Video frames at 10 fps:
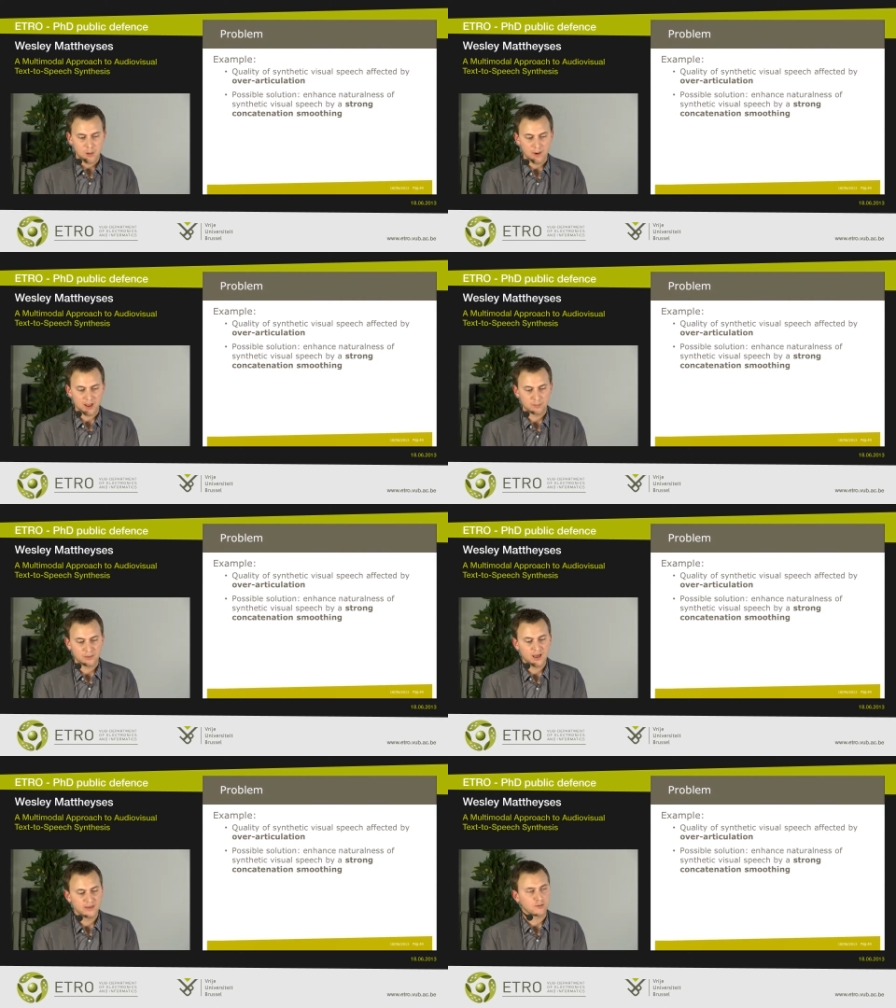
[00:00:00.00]
by
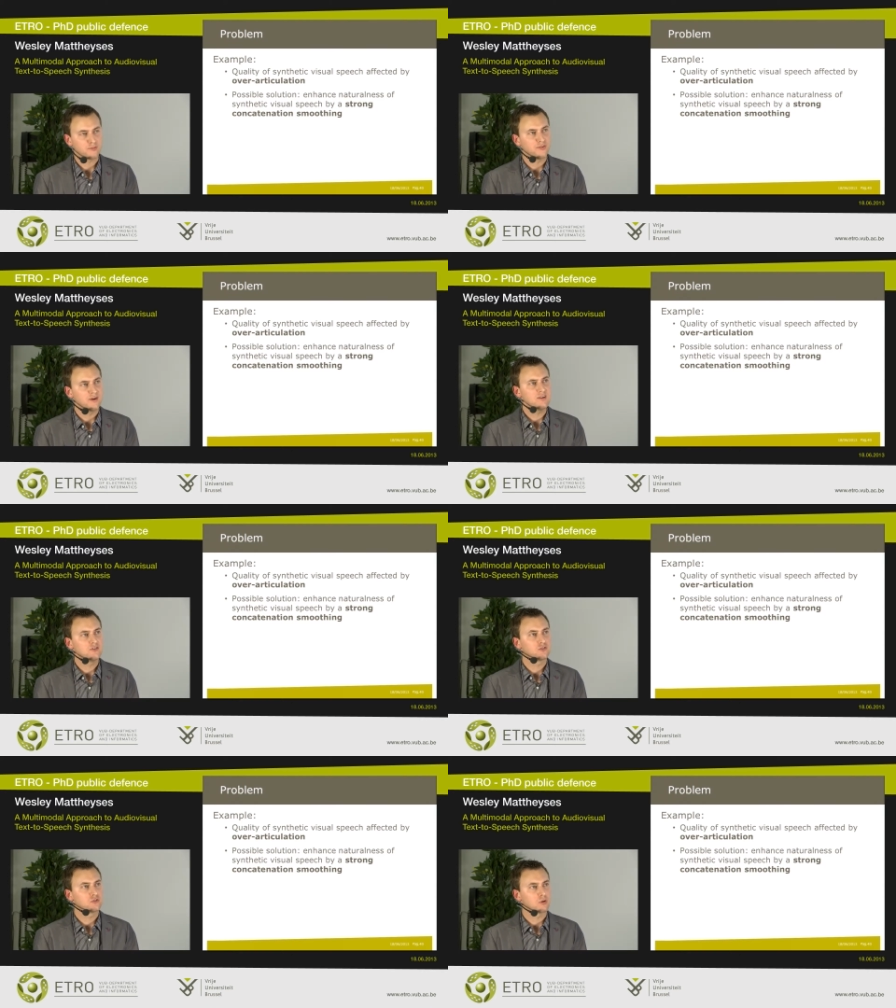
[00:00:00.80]
applying a very
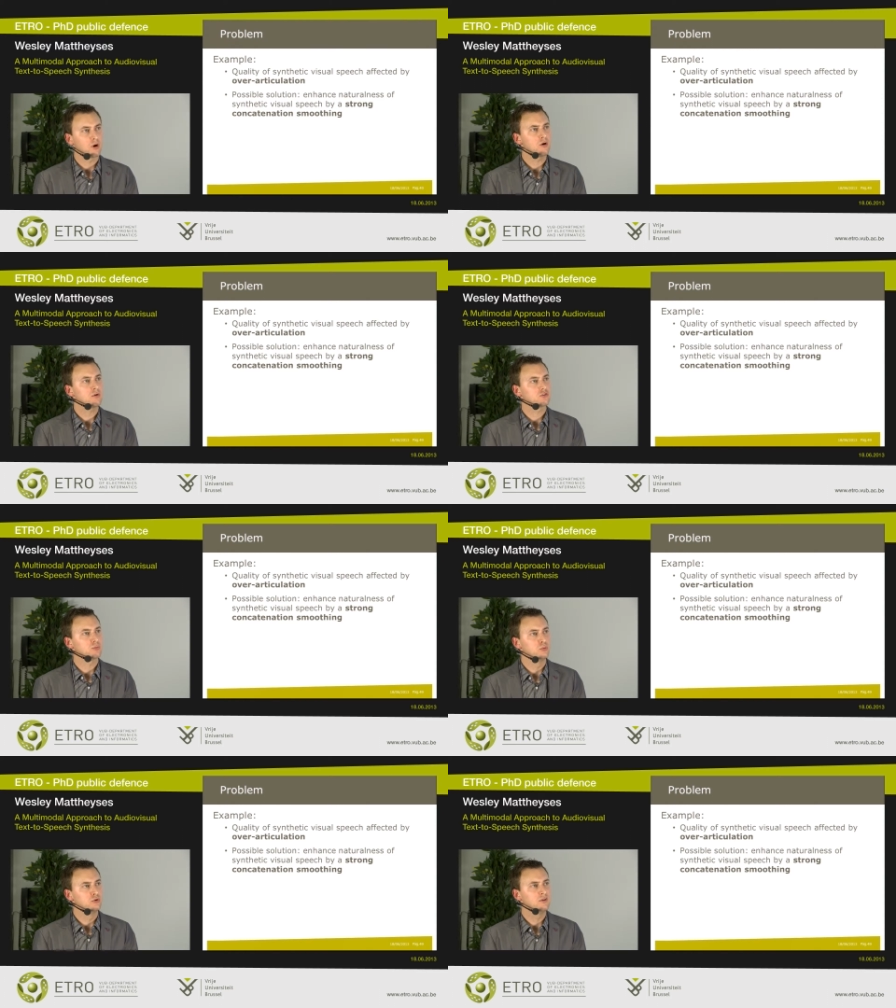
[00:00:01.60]
strong
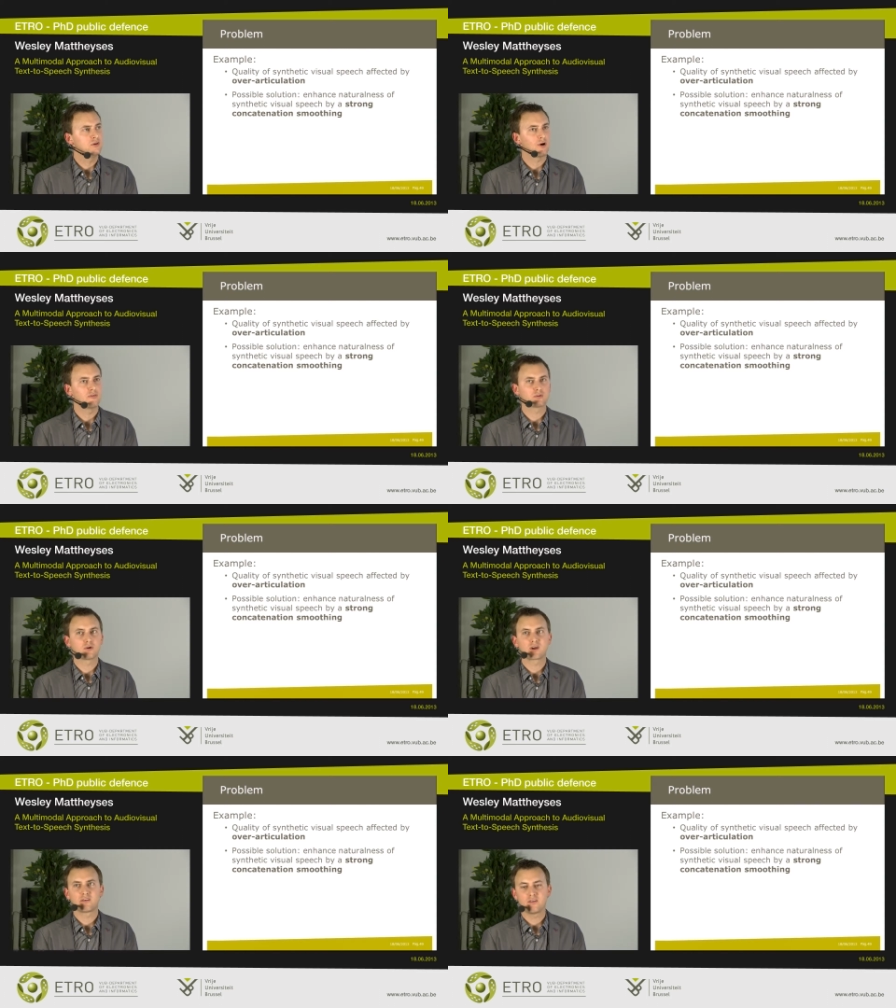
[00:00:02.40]
smoothing of the
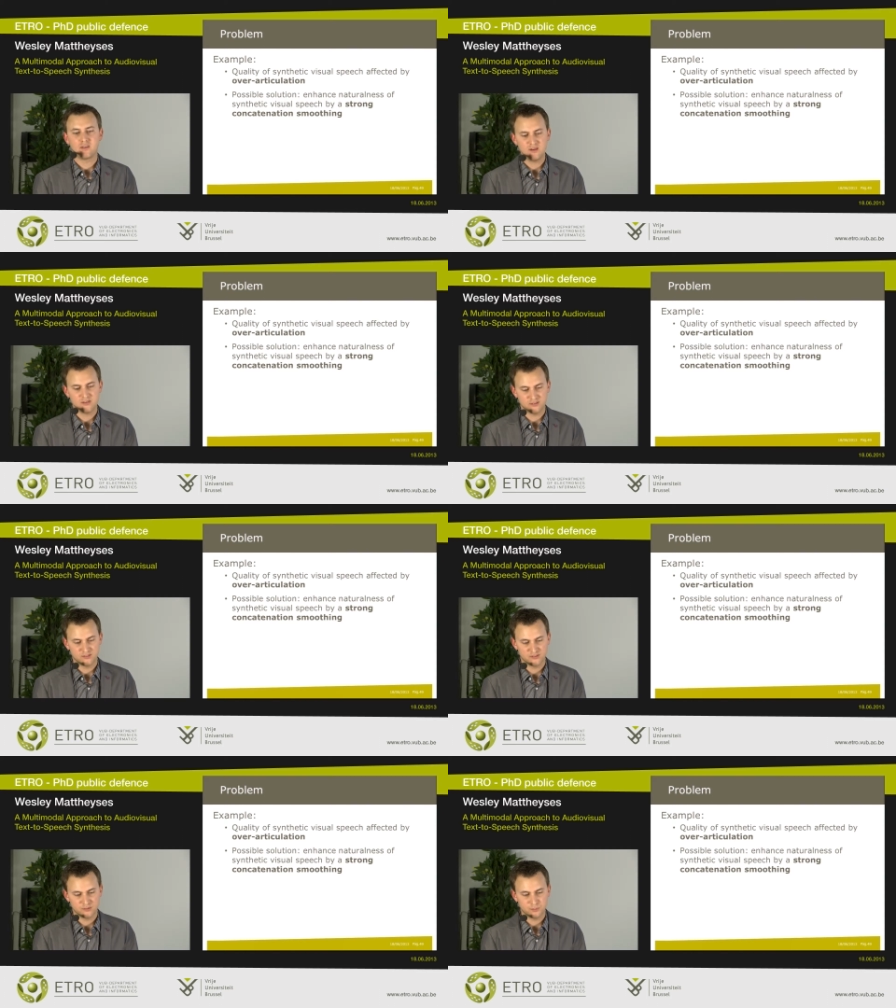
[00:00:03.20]

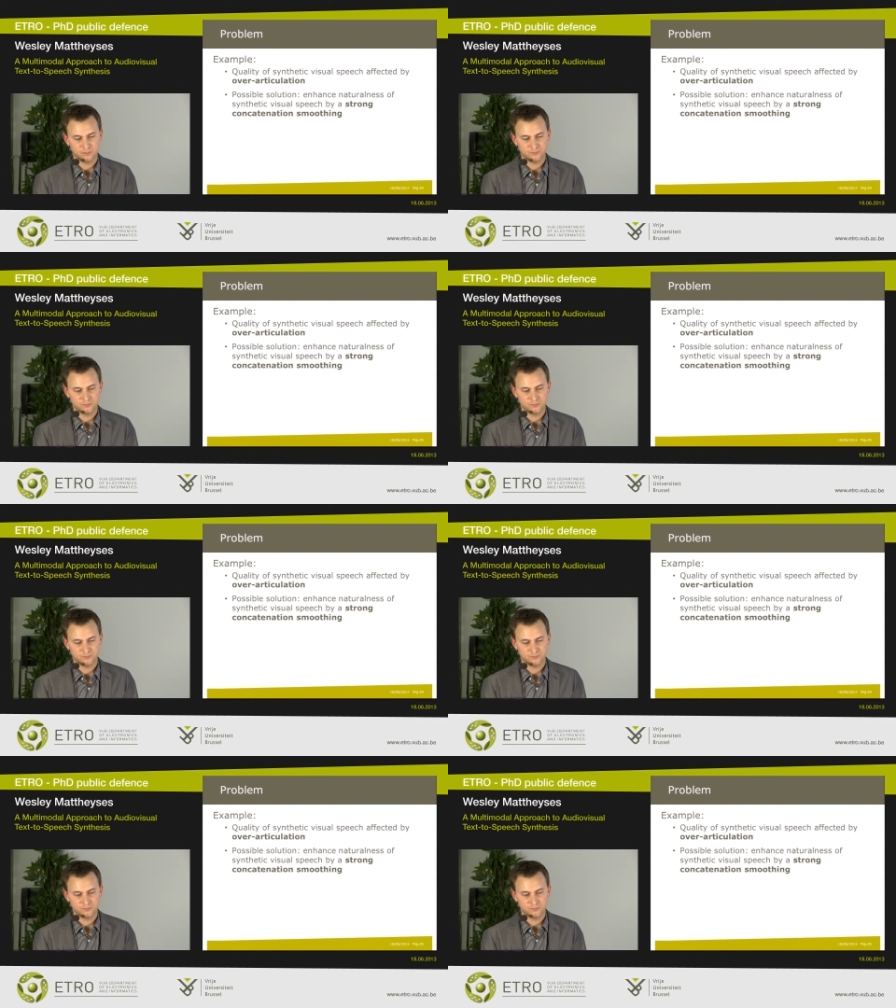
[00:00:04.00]
concatenations.